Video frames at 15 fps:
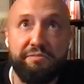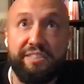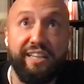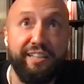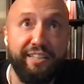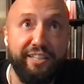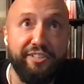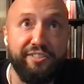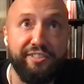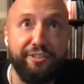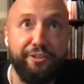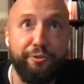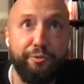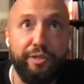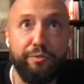10 years
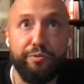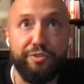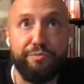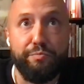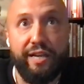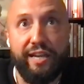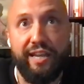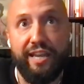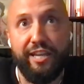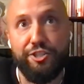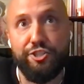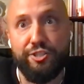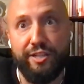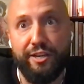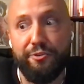ago, he was my
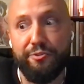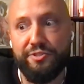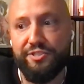age now.